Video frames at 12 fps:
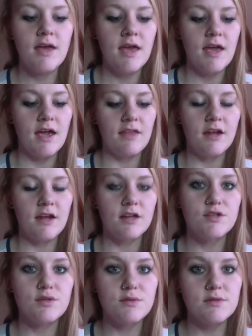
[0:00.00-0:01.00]
And then on
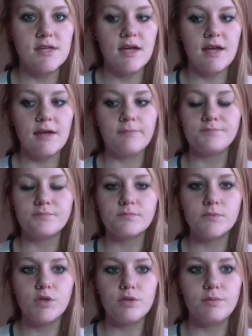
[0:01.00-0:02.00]
Tuesday,
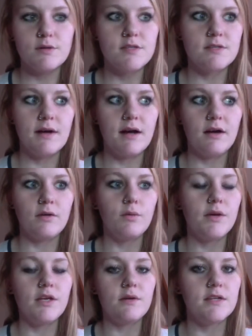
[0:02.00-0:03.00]
you post about
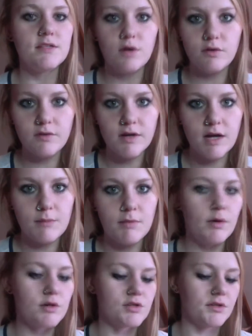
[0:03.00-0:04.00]
what you did to overcome
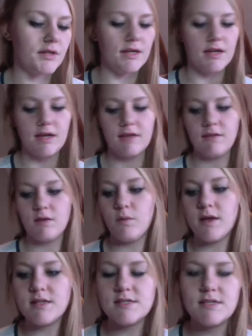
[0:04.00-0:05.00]
emotional eating. And then
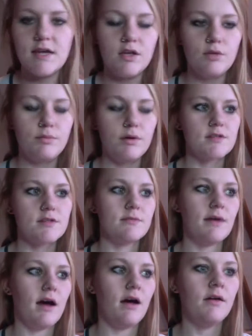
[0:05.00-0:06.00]
Wednesday, you post
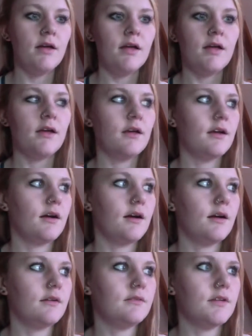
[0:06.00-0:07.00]
about,
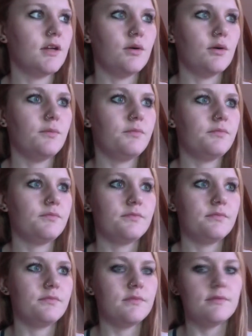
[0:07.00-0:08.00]
I
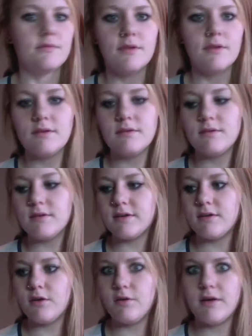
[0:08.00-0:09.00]
don't
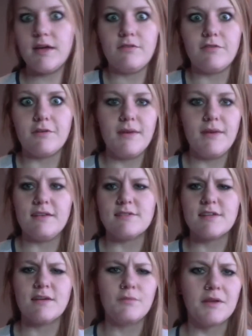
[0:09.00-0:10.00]
know, again, for me,
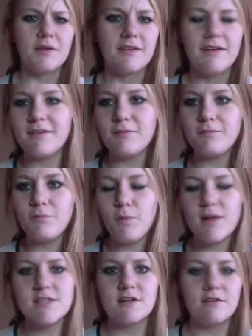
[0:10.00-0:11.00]
something with like
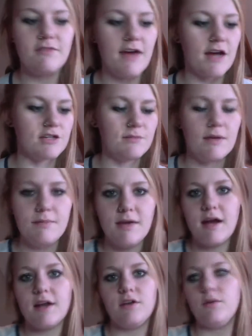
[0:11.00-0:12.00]
Western fashion. Maybe I
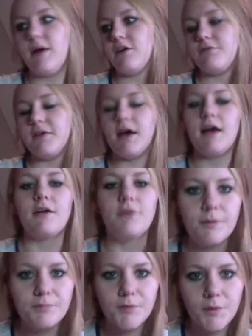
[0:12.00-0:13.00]
got a new outfit. I don't know.
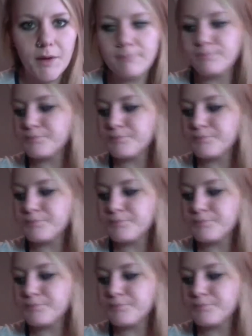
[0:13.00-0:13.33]
Okay.